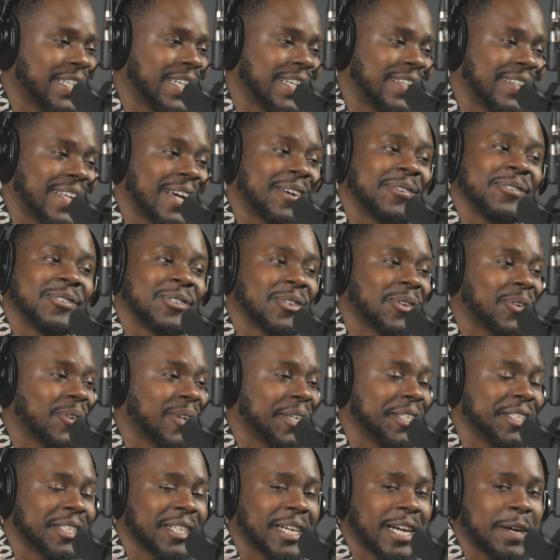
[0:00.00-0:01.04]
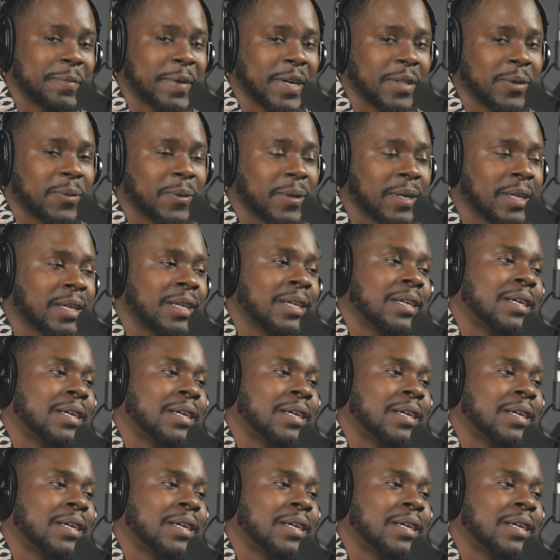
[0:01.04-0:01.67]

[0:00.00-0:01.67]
Now that was a great job, by the way.